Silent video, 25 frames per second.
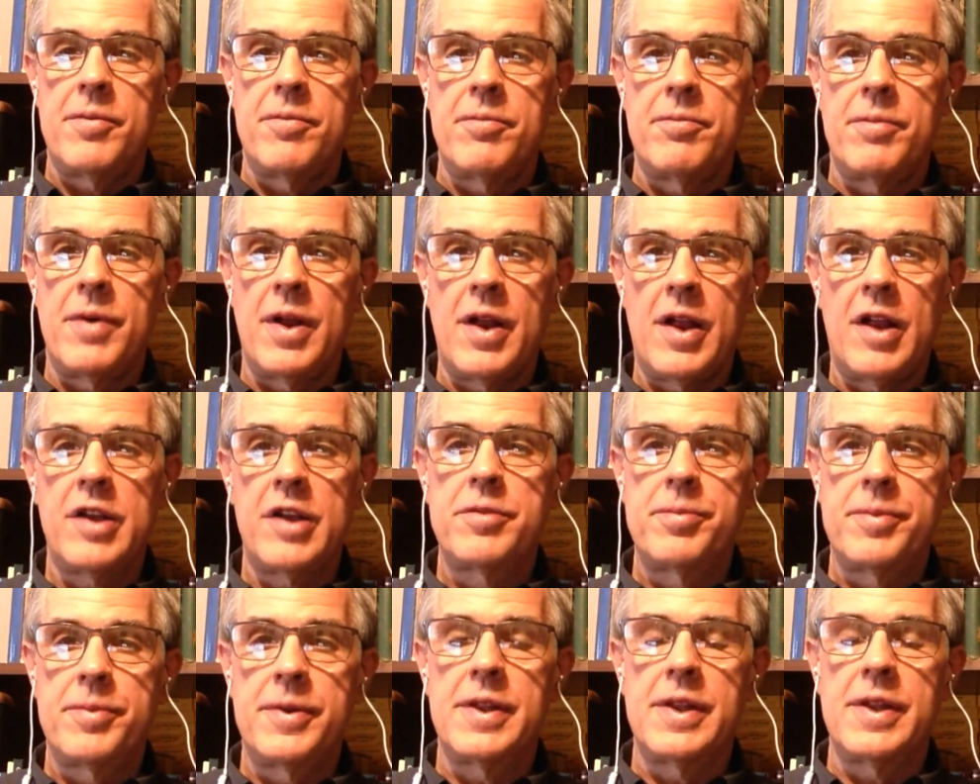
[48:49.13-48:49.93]
But
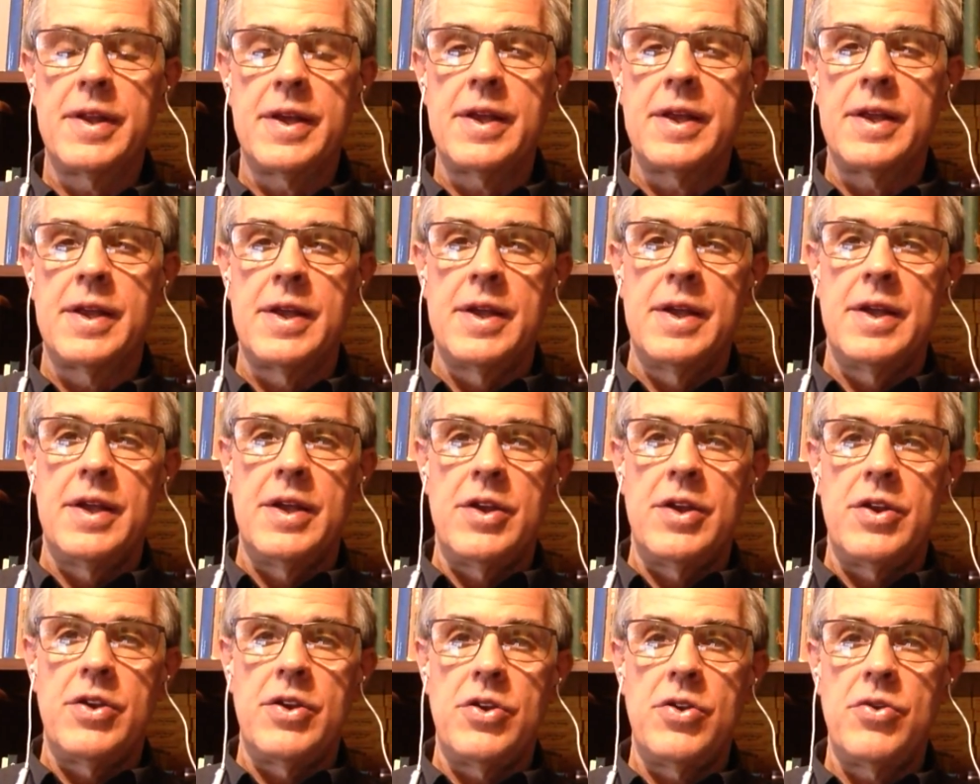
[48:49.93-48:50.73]
ultimately,
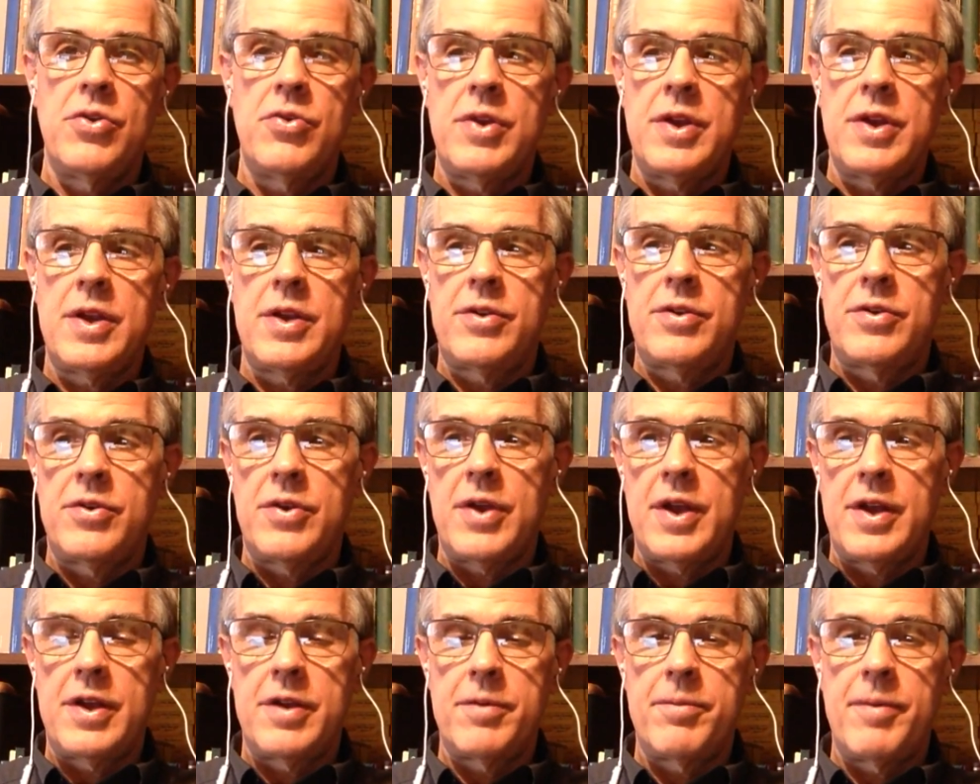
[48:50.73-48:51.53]
you need
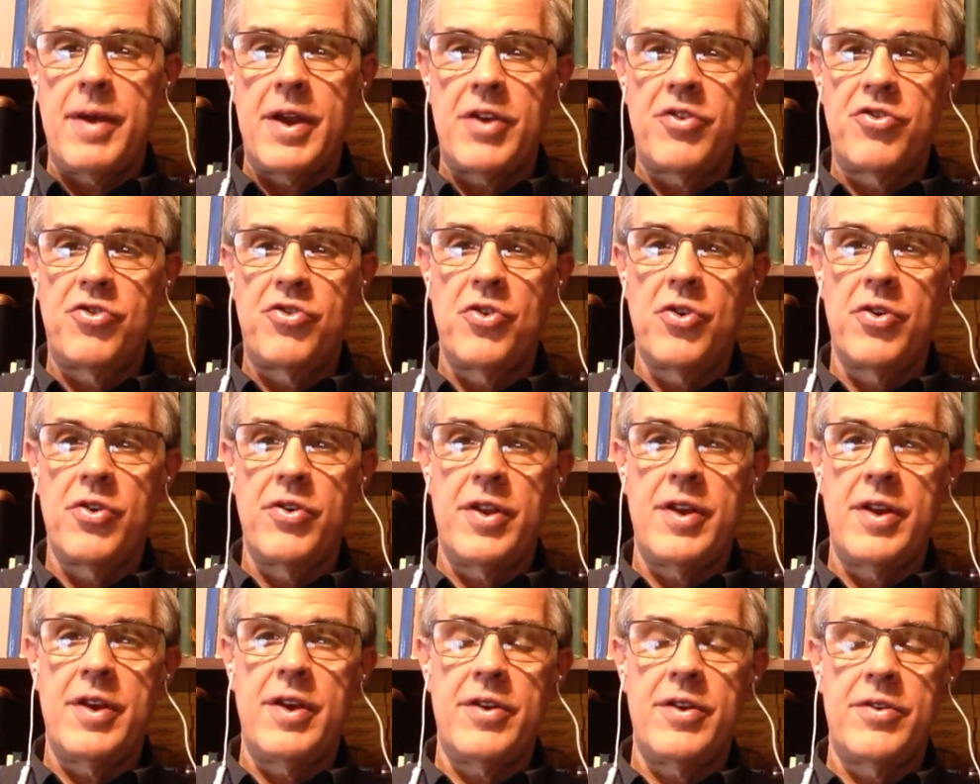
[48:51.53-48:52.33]
to make sure
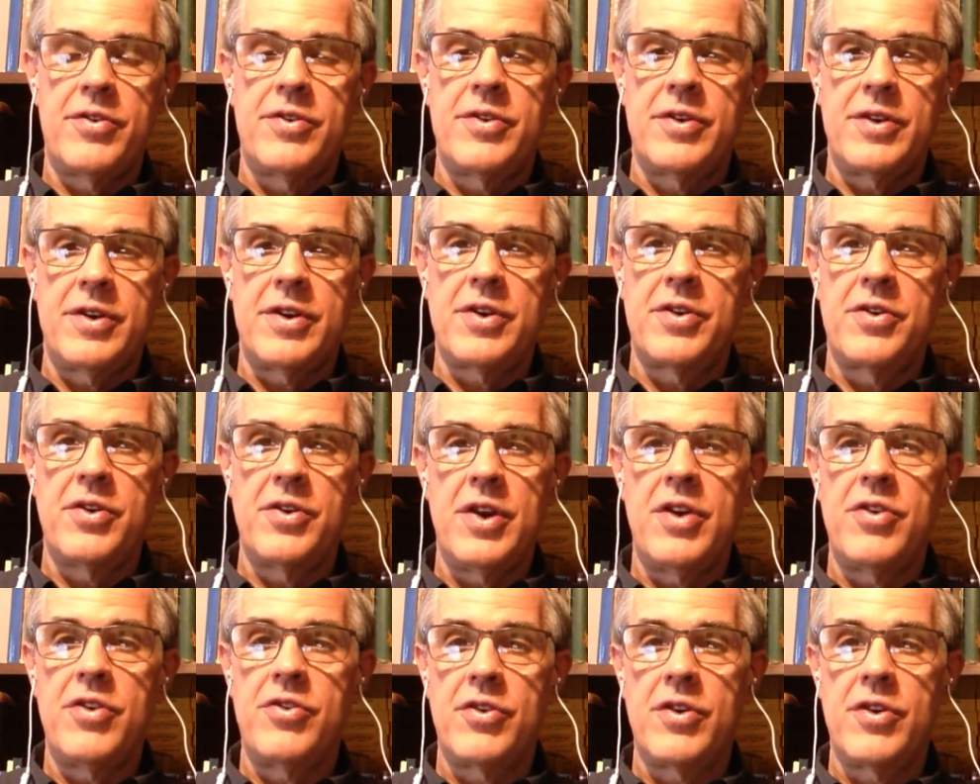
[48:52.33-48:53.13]
that it's good
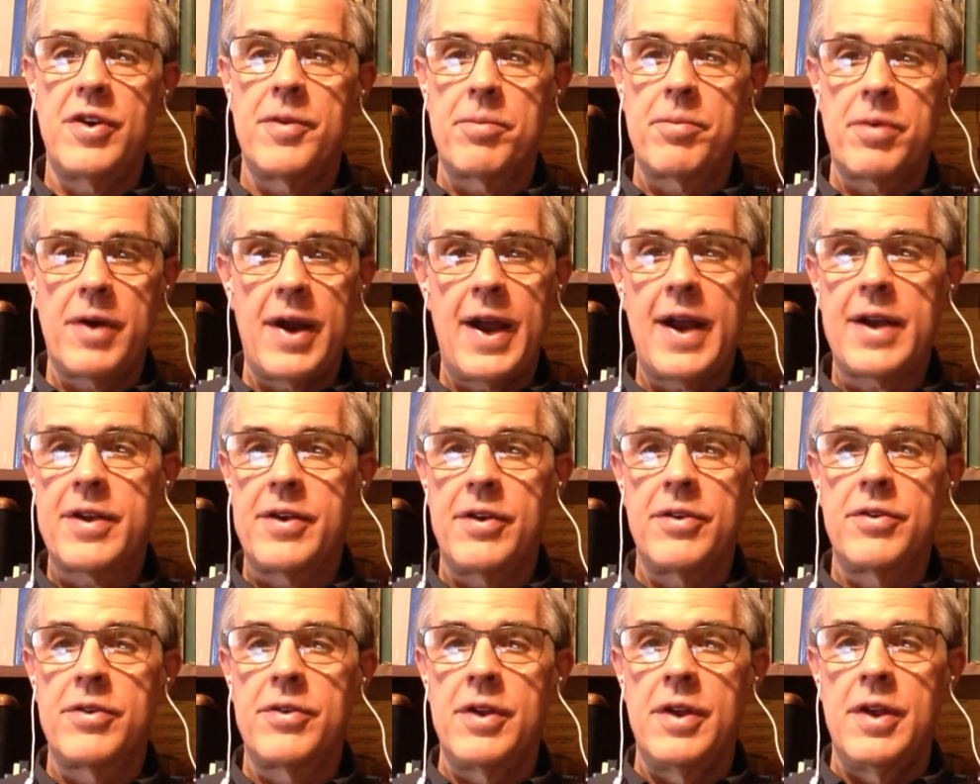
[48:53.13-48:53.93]
engineering
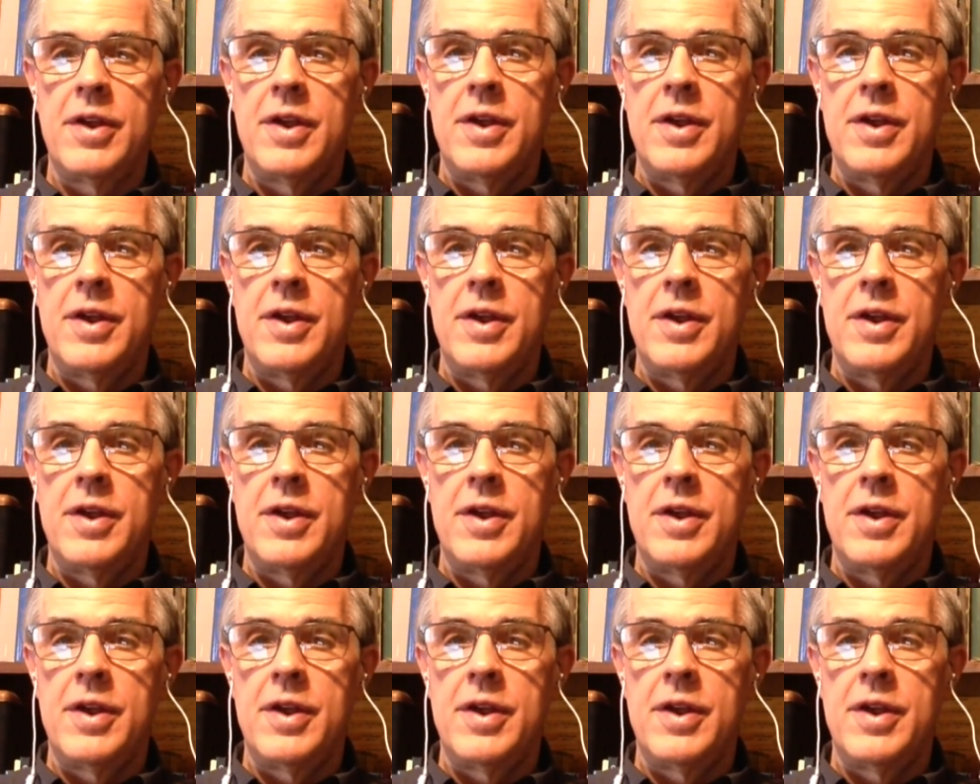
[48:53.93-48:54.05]
practice.